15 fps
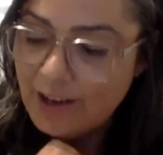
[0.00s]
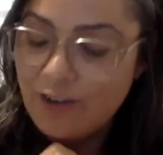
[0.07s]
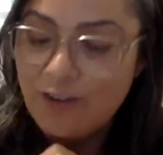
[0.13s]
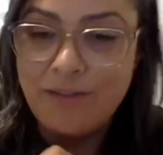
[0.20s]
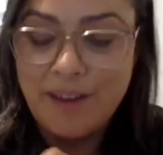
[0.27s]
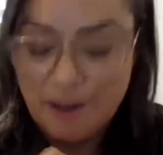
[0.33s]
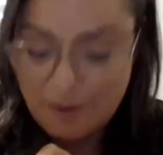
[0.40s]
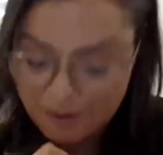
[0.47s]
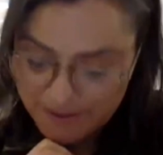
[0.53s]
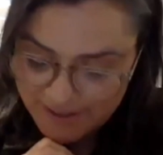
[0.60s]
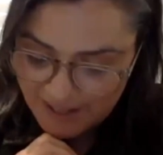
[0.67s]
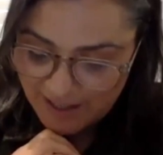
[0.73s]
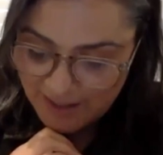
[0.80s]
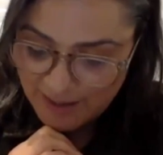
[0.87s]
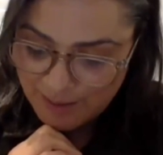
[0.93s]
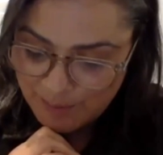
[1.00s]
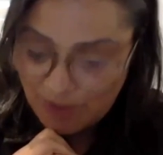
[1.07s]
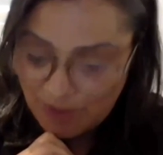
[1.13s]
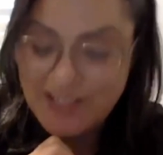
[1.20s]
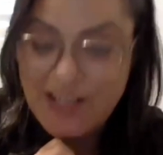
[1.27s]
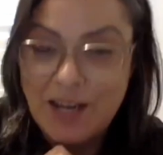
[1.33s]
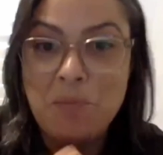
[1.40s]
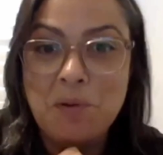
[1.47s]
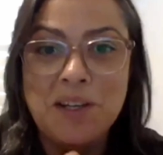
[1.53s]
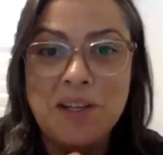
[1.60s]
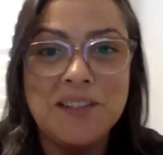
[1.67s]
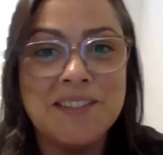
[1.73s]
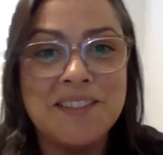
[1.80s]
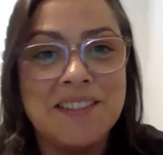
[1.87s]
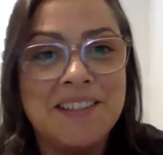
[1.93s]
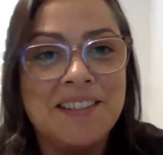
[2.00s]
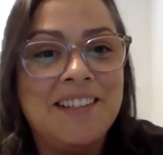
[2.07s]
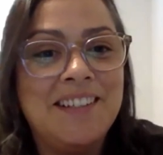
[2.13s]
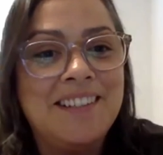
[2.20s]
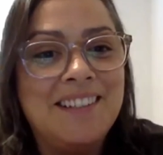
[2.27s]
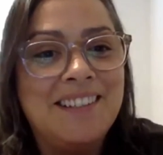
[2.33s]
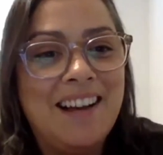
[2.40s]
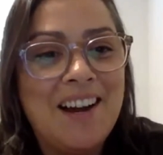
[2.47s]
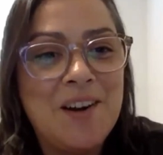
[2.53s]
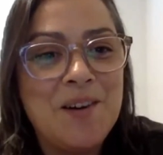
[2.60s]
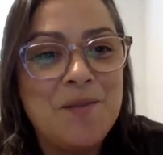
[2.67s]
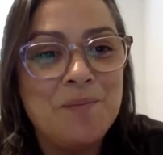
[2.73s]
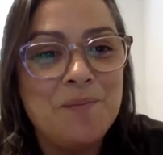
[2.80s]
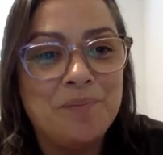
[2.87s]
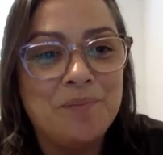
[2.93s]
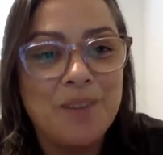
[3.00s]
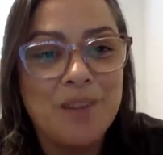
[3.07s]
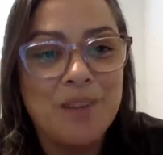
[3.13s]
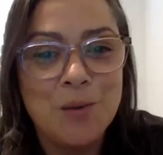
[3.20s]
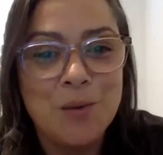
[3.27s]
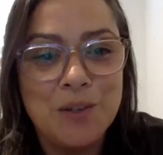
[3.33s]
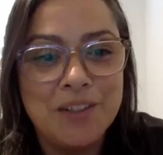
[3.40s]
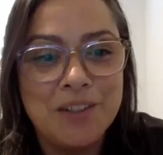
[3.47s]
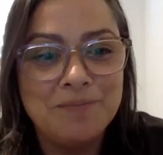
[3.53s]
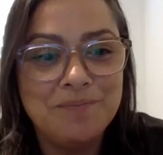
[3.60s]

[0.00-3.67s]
I think I've stayed under my 10 minutes. Kia ora.